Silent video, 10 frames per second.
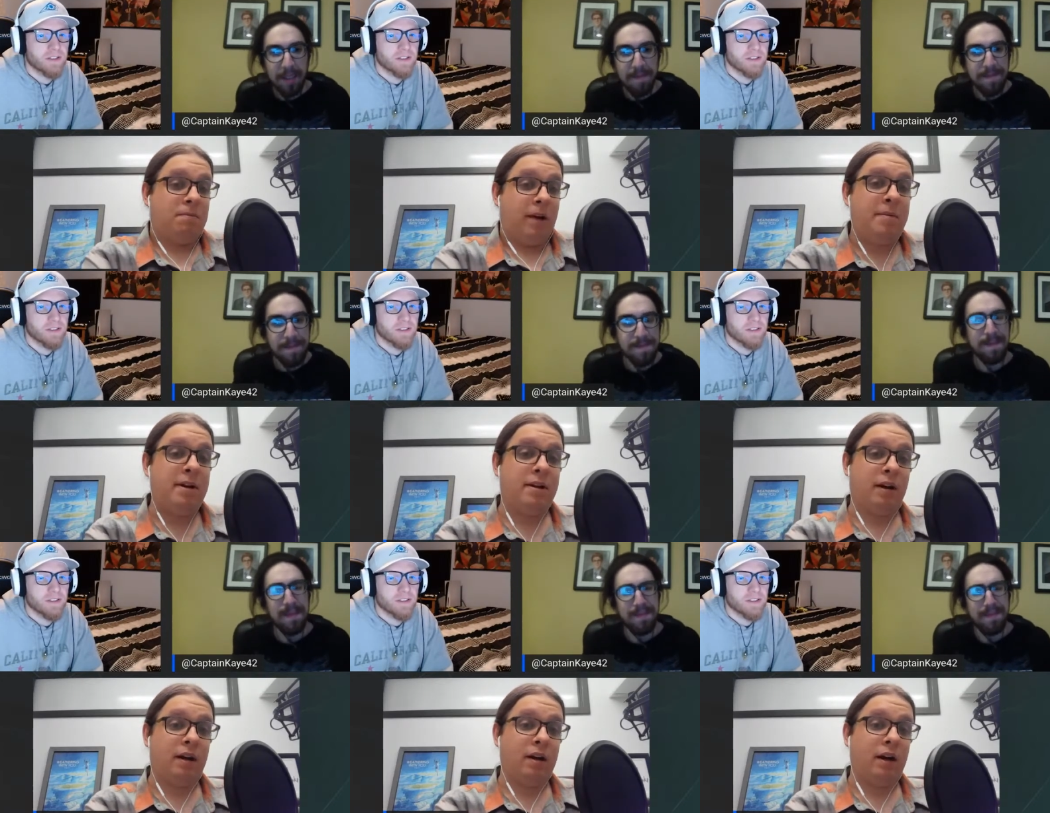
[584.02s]
Speaker 1: Hmm.
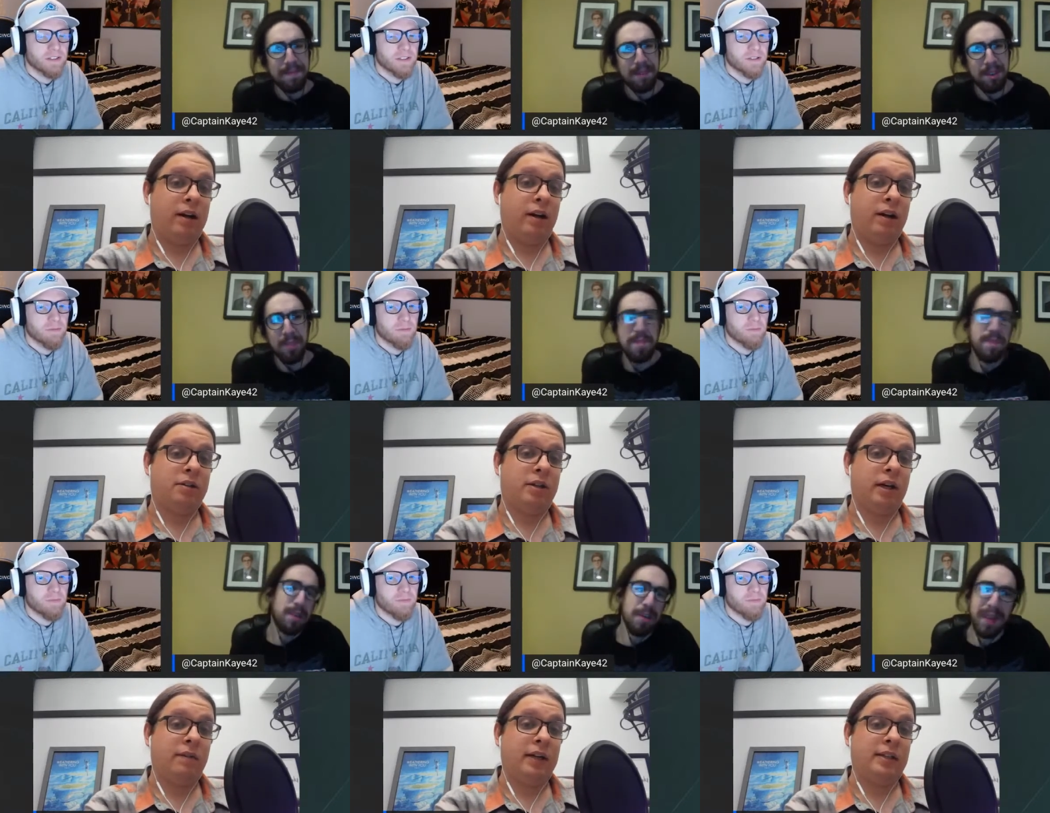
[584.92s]
Maybe I, I can could,
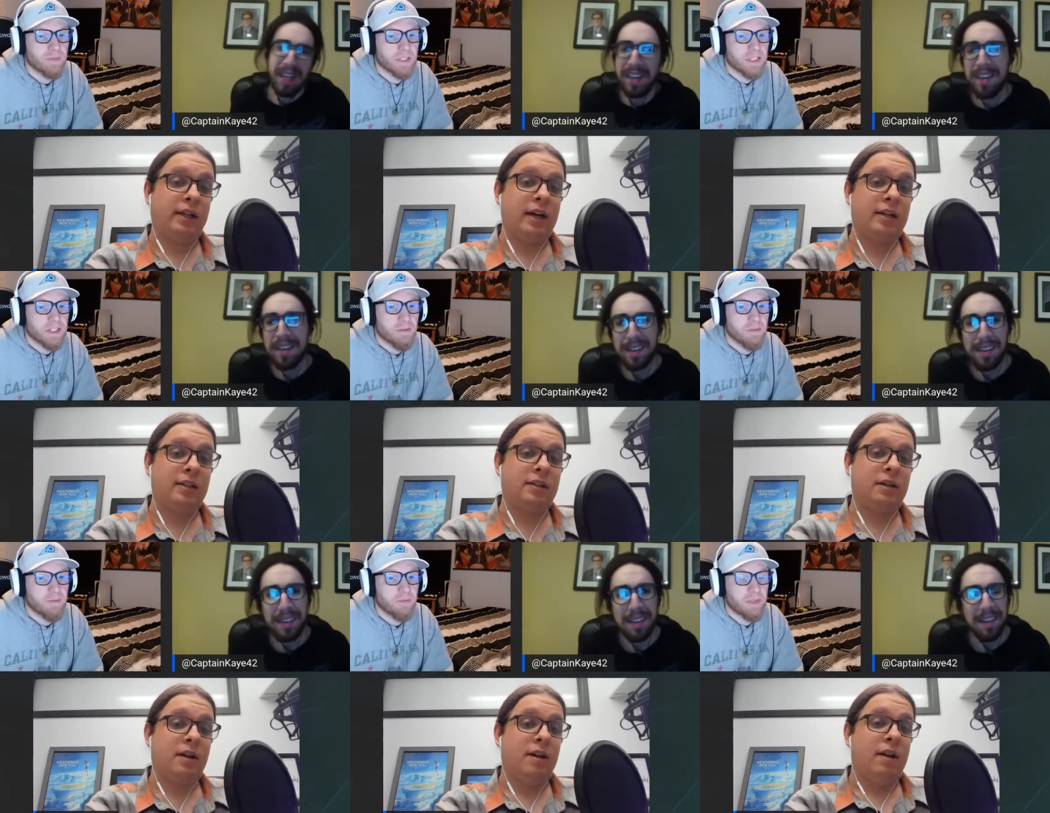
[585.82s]
understand could if be. that's the case
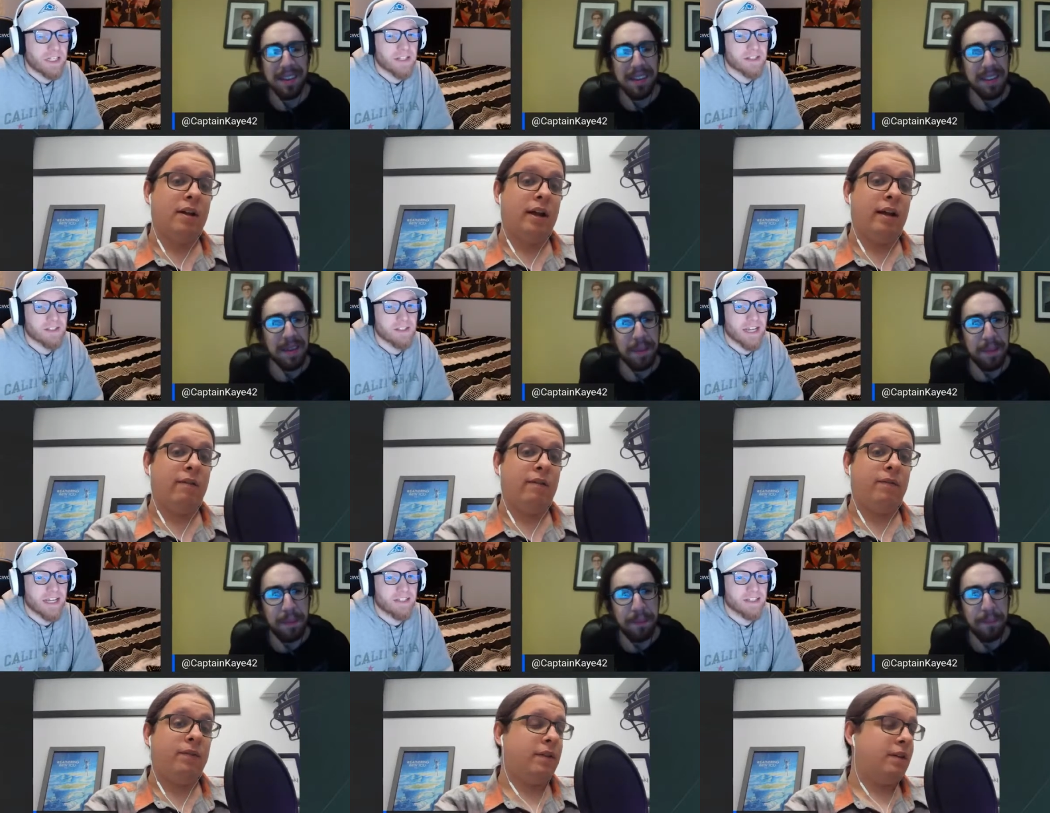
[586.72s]
Speaker 2: because you,
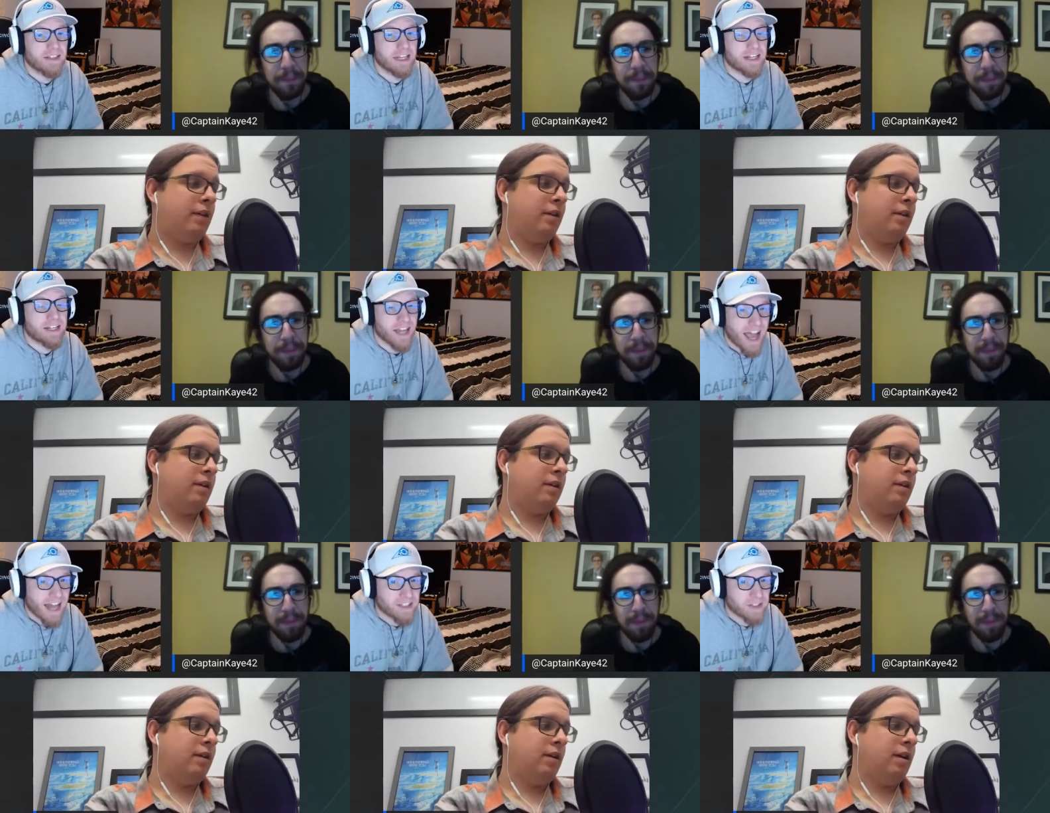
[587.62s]
like they
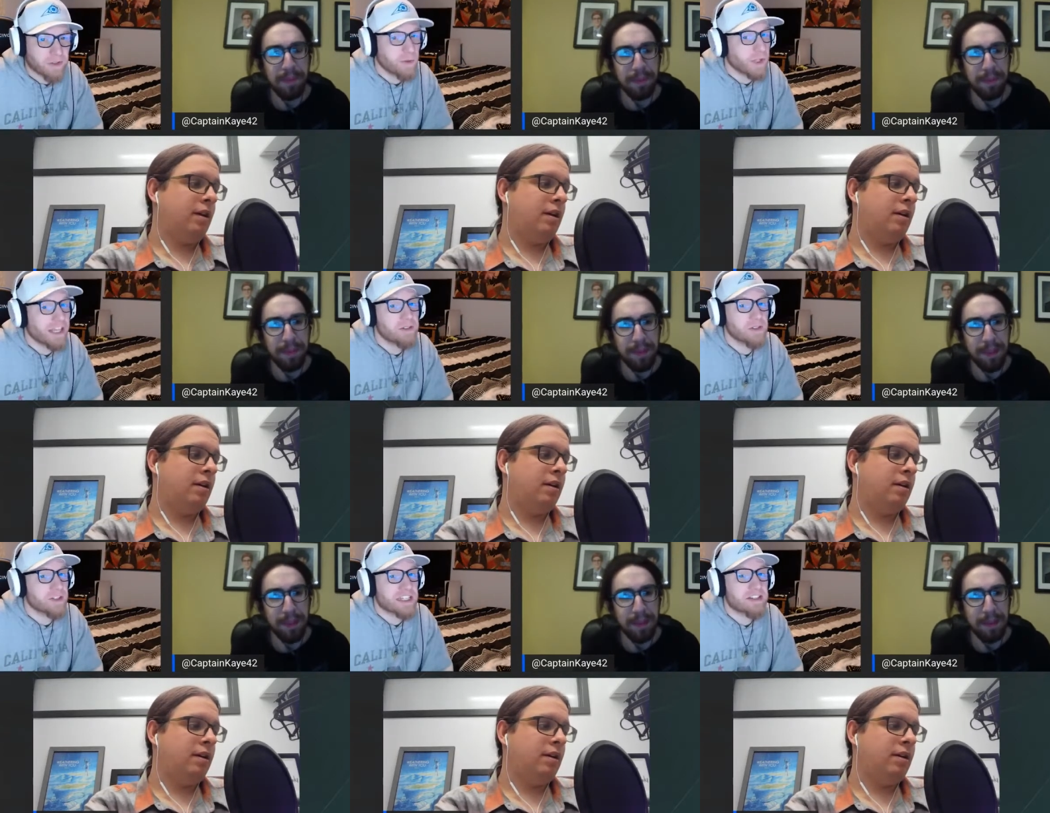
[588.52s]
got Cruel
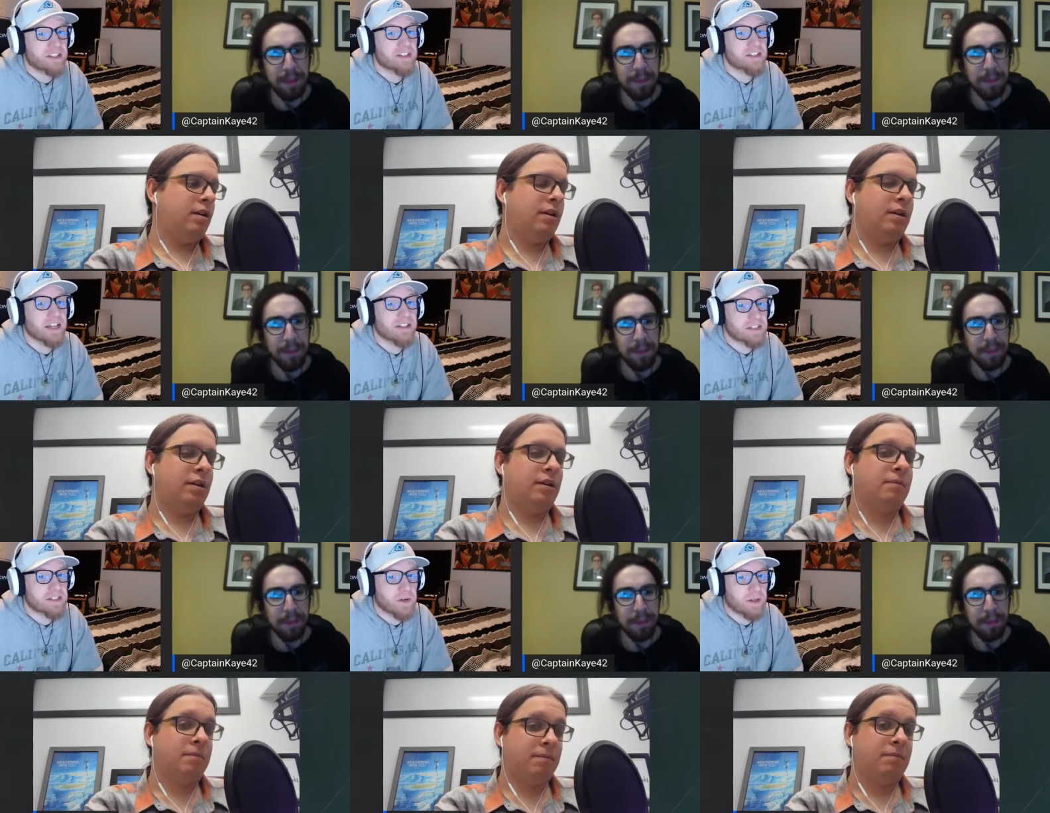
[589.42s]
Angel's thesis at the
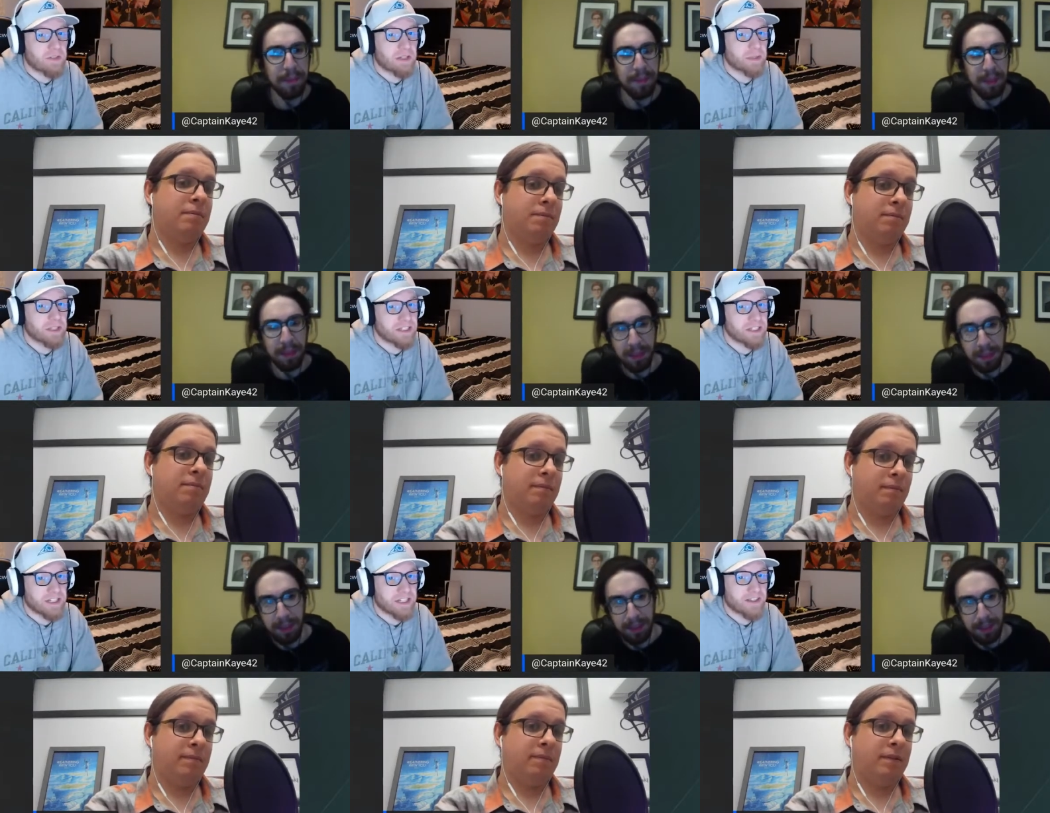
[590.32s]
start of it, but they
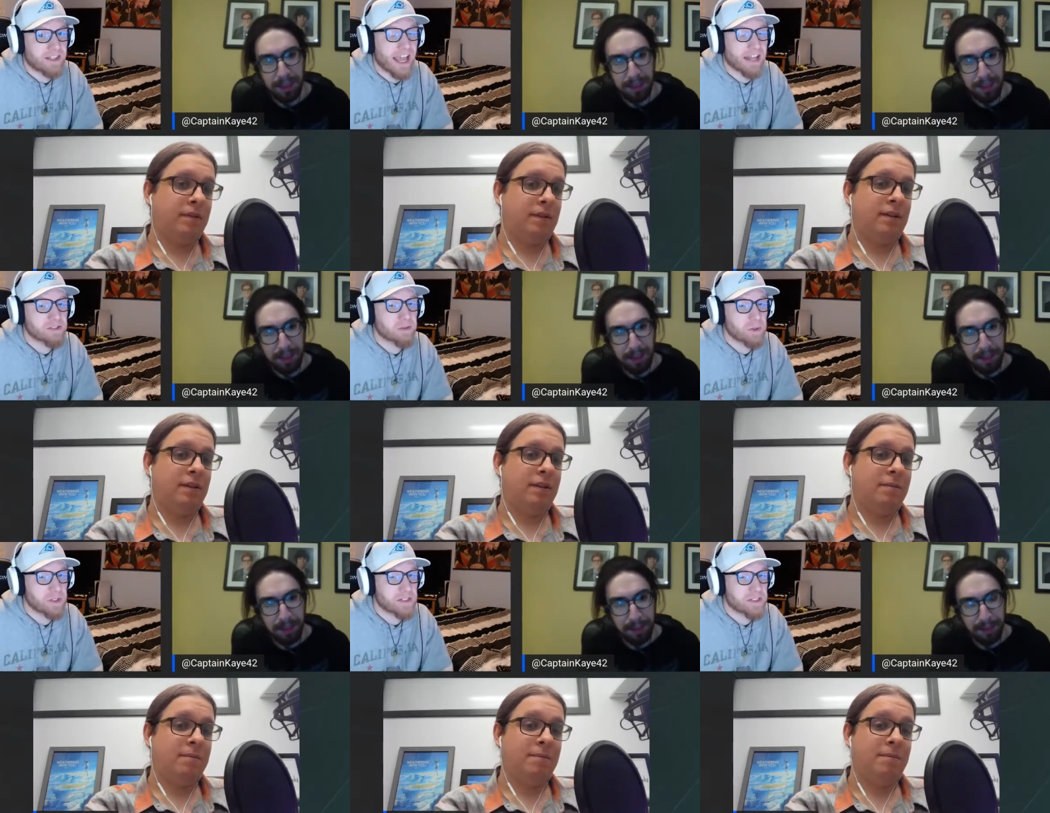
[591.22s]
didn't get that. So it
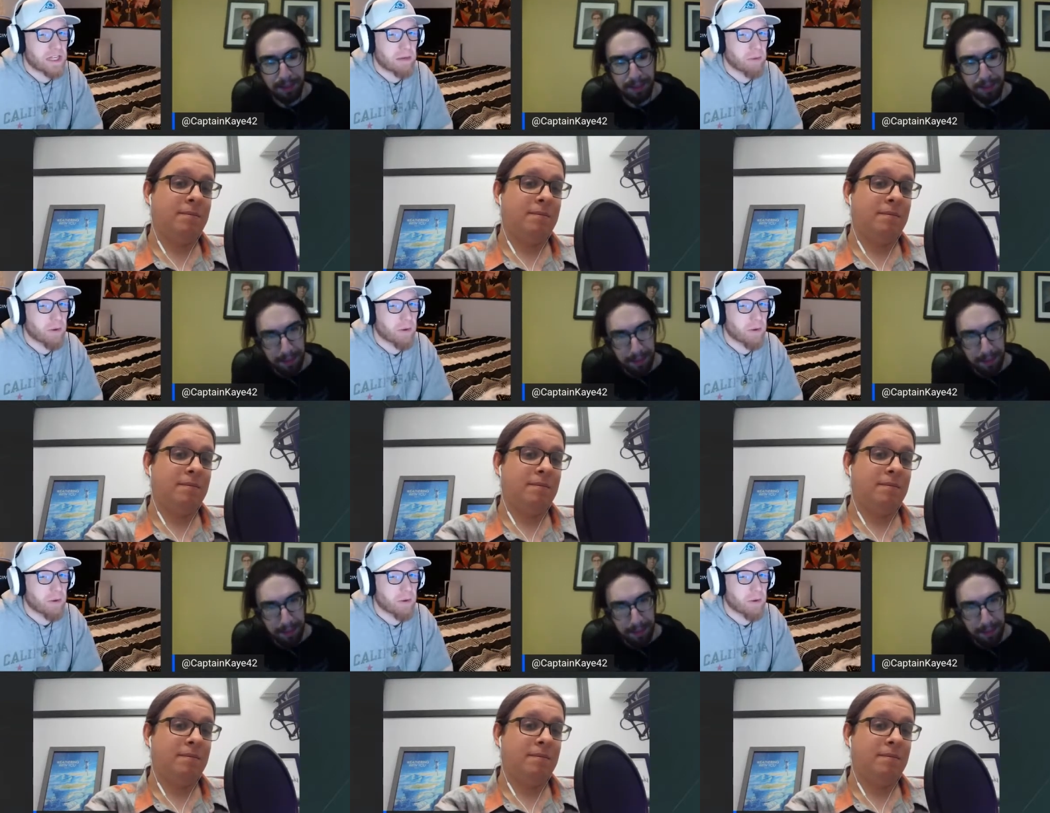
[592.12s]
was just like